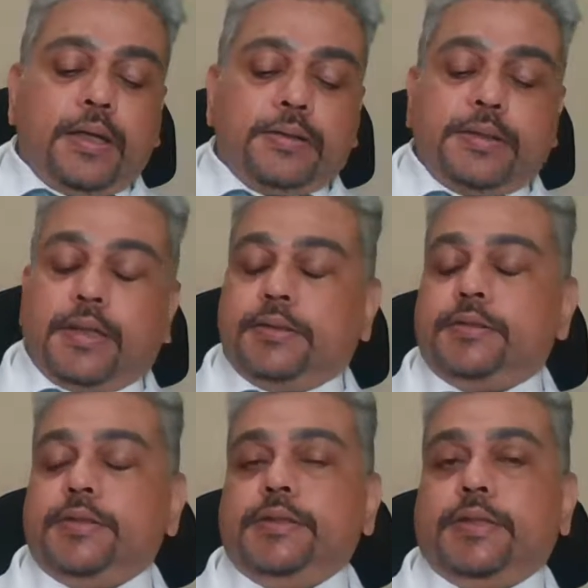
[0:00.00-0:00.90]
The
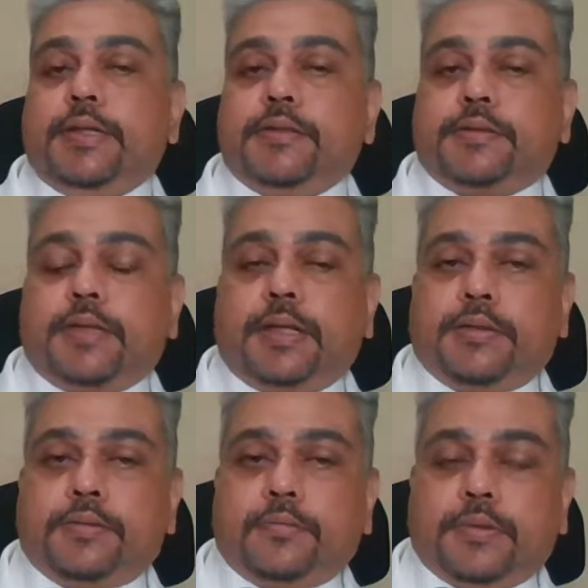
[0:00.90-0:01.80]
other thing is
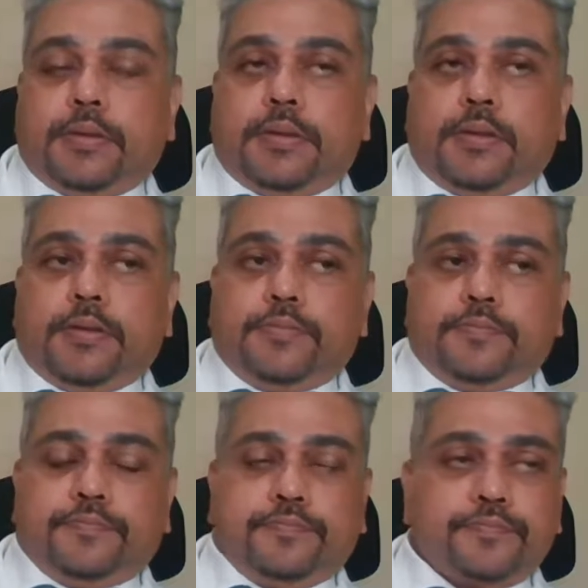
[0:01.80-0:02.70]
that
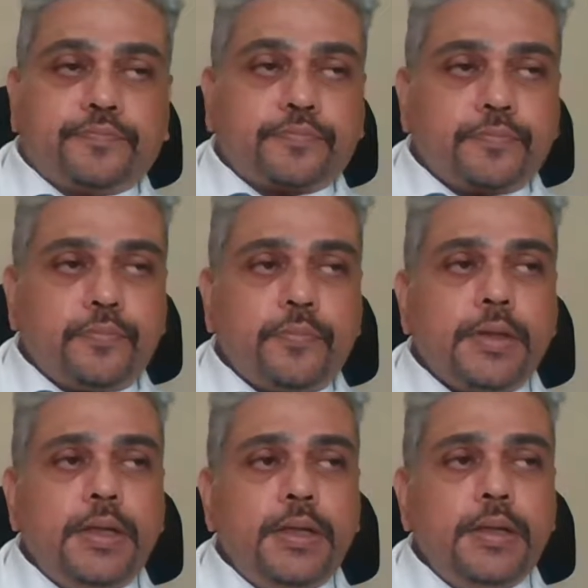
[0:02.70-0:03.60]

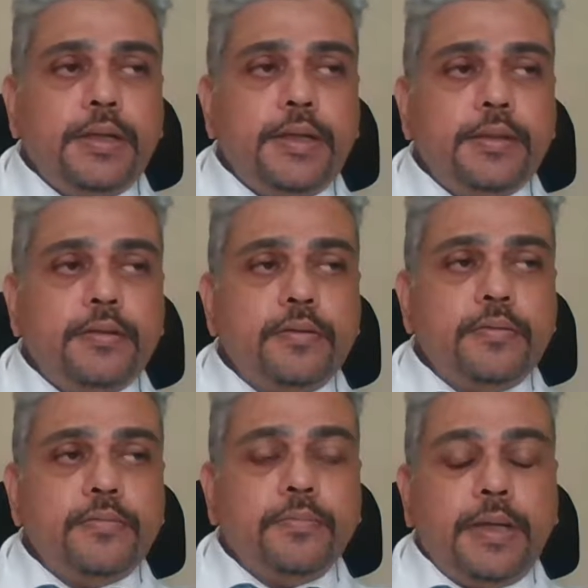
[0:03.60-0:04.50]
uh,
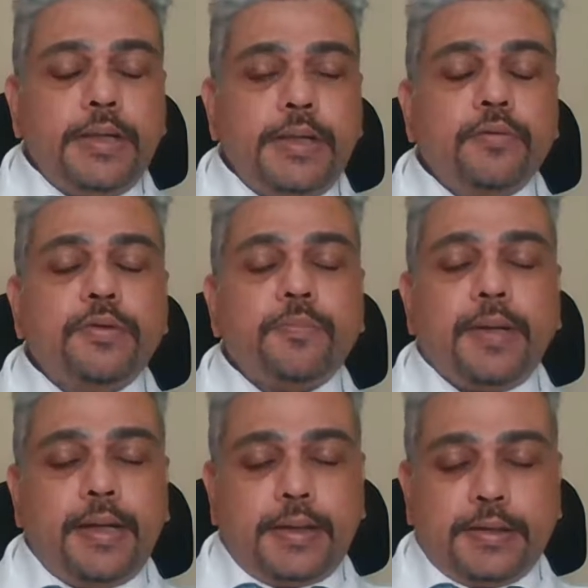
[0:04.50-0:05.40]
many of
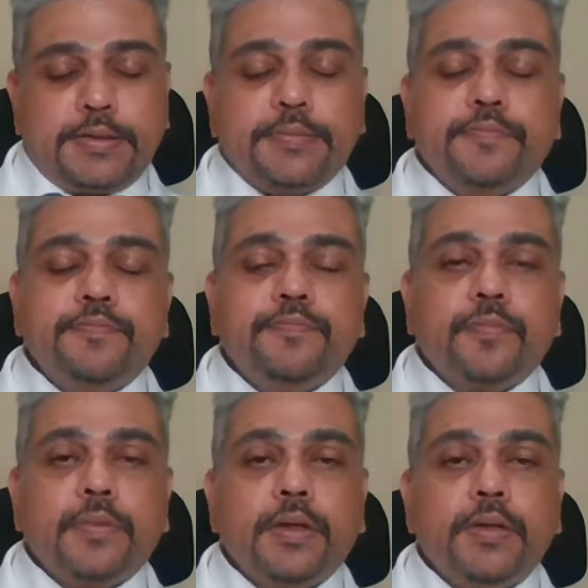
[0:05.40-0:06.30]
the parents
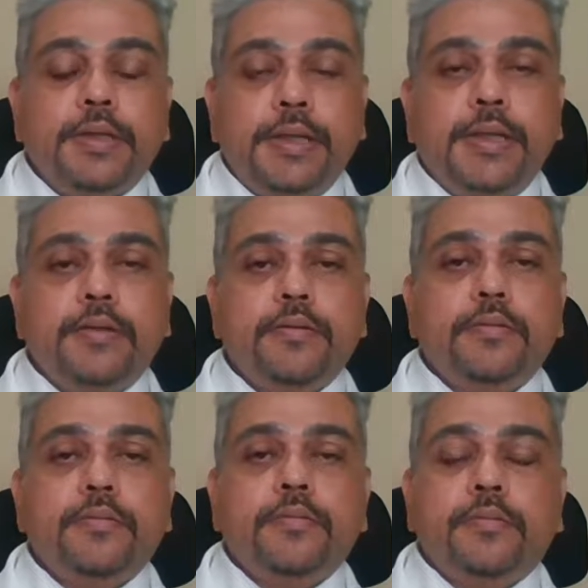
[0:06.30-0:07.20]

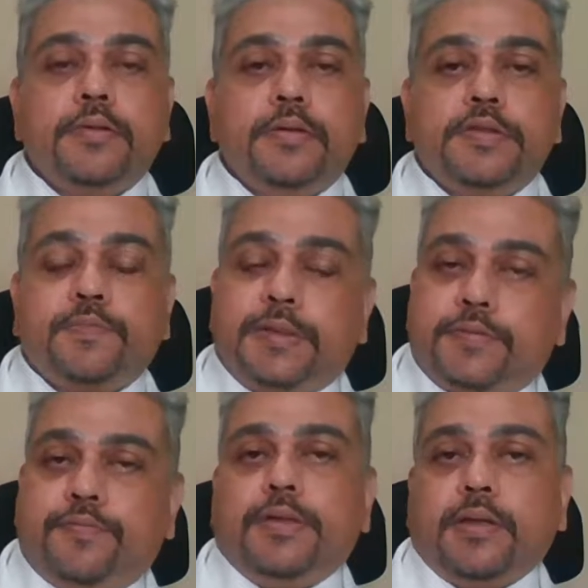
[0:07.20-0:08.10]
need
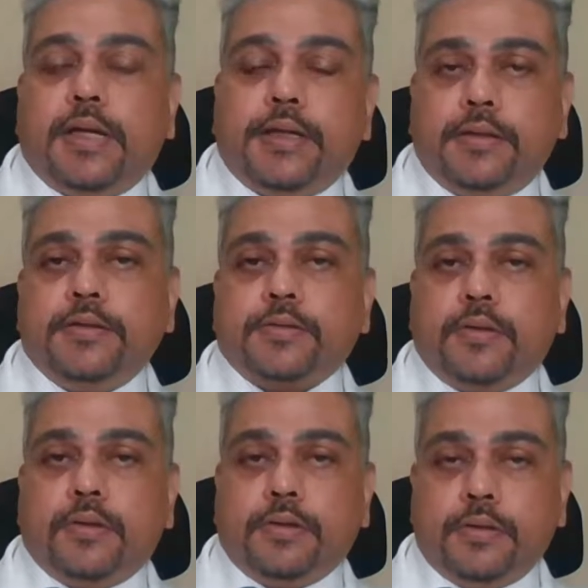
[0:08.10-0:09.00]
specific
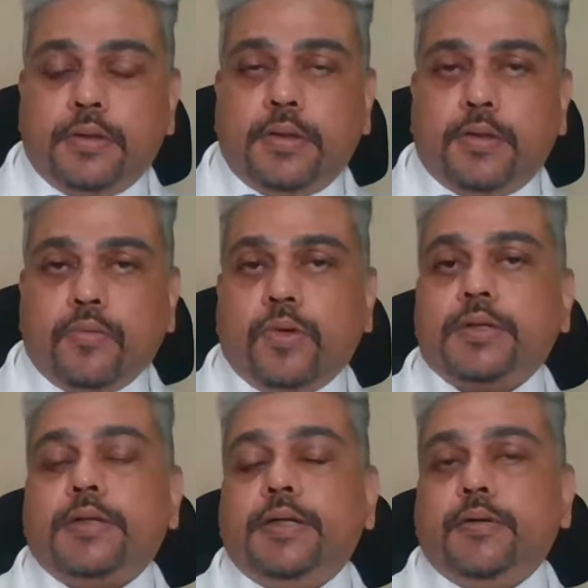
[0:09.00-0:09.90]
guidance on
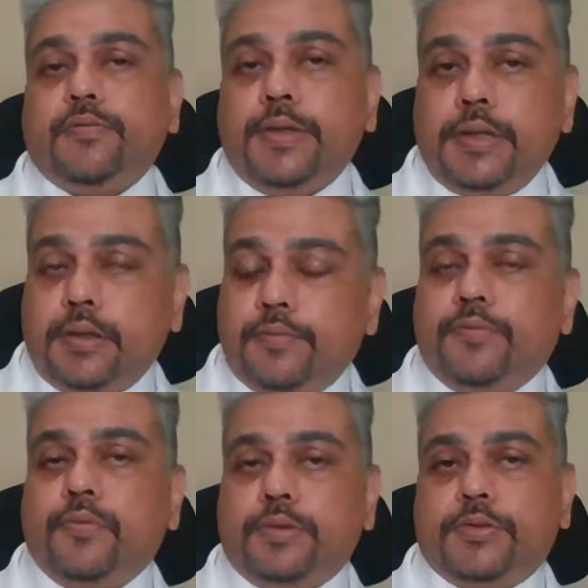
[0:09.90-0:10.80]
what kind of
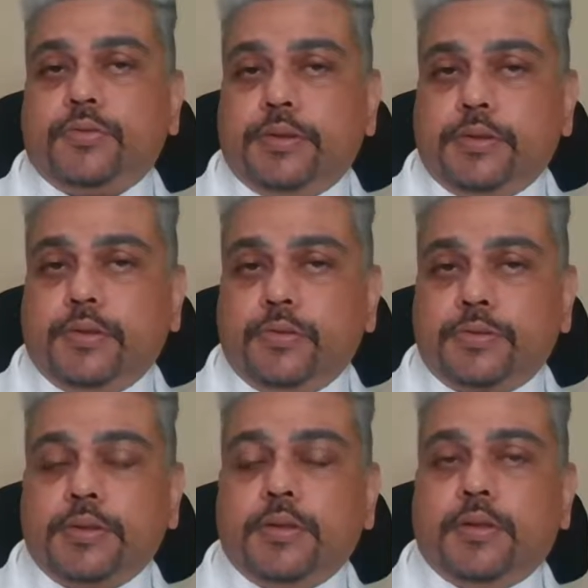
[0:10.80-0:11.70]
weaning foods to
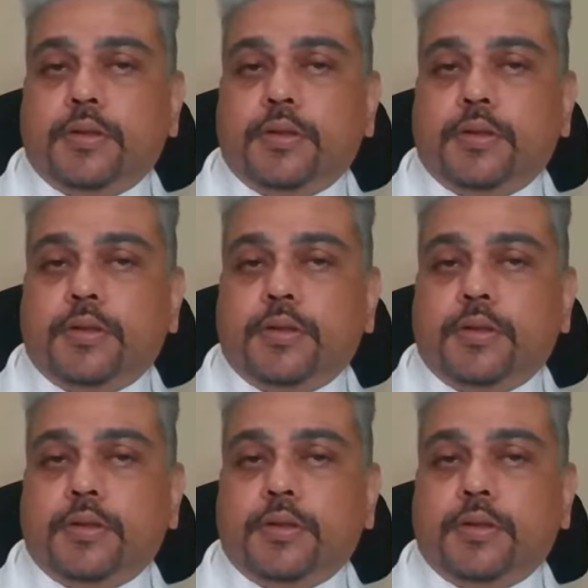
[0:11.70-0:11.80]
introduce,